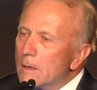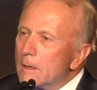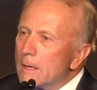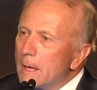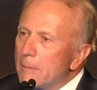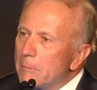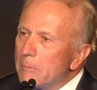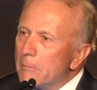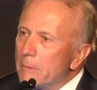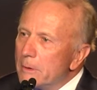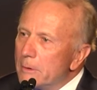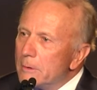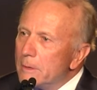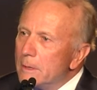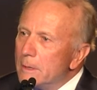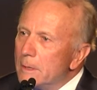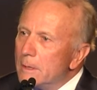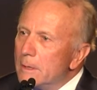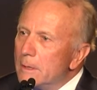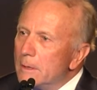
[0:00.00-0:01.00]

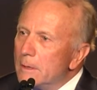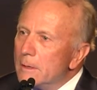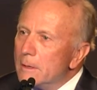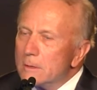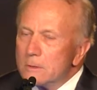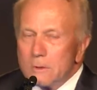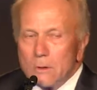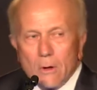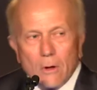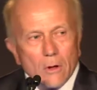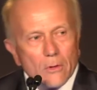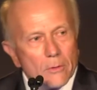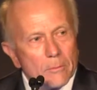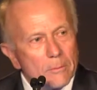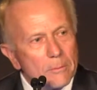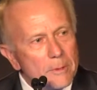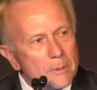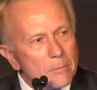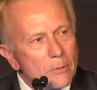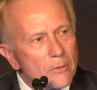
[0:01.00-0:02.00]
Complimentary to all of
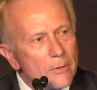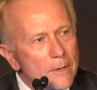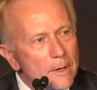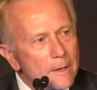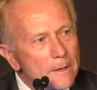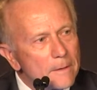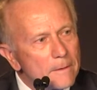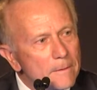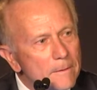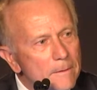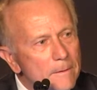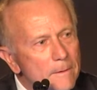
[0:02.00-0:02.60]
the people there.